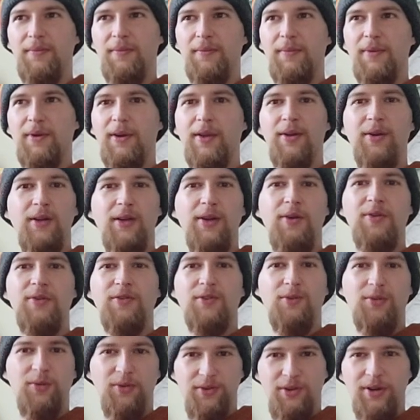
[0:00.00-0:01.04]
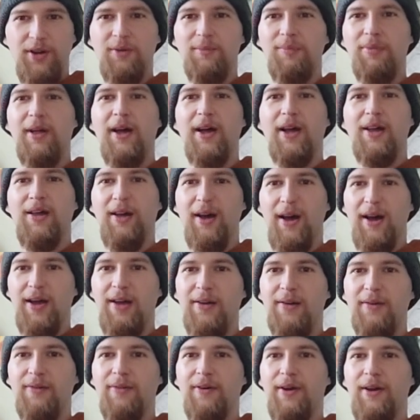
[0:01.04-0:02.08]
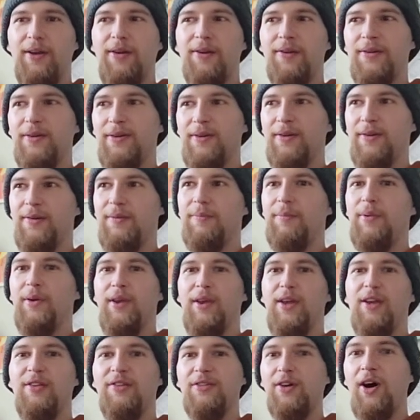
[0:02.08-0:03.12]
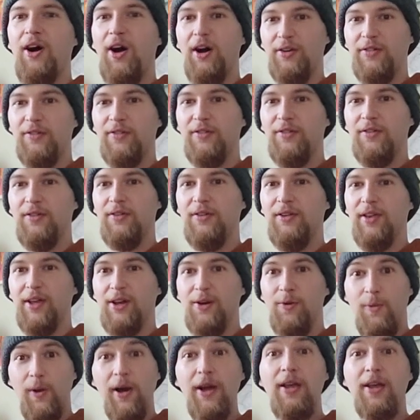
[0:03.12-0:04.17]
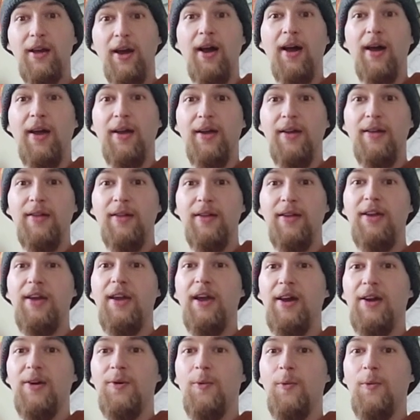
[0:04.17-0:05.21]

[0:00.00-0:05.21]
but he was a cool young black guy, right? But he talked like a white guy. Like, he had a